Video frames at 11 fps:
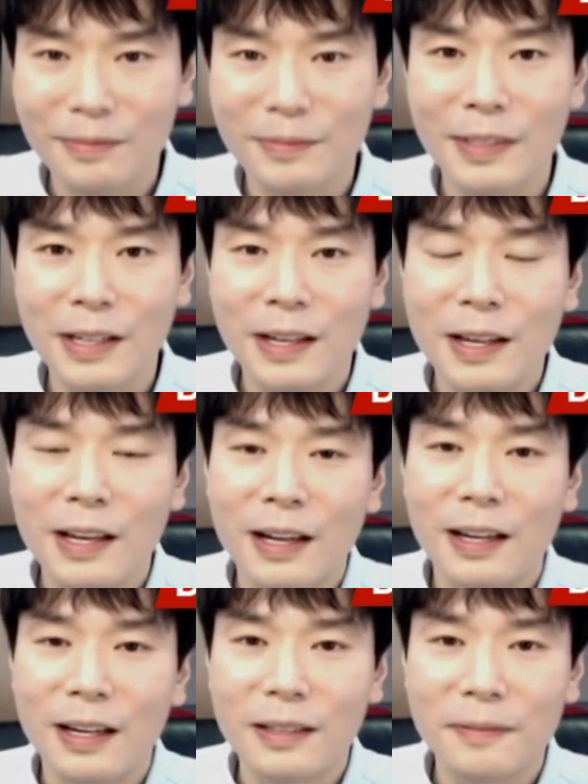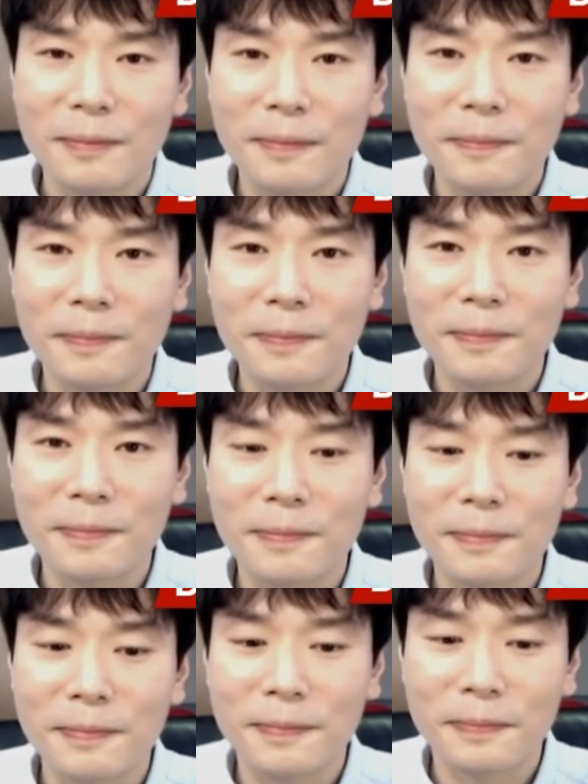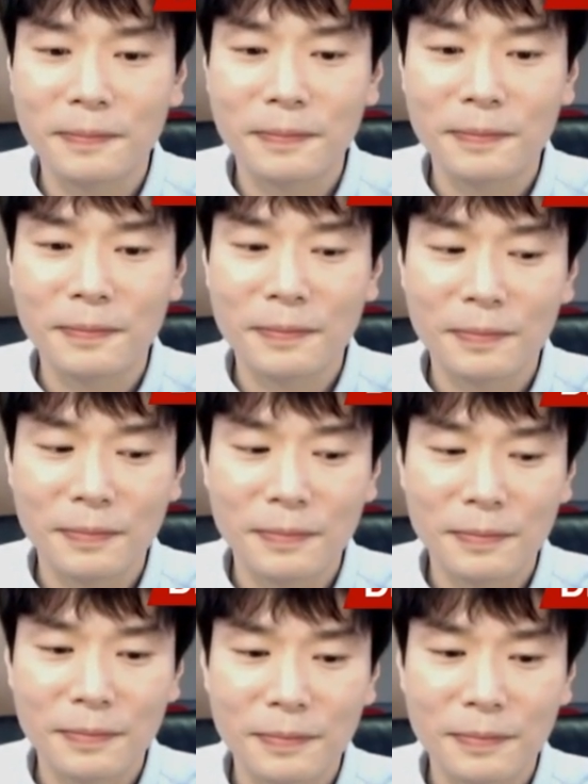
(not speaking)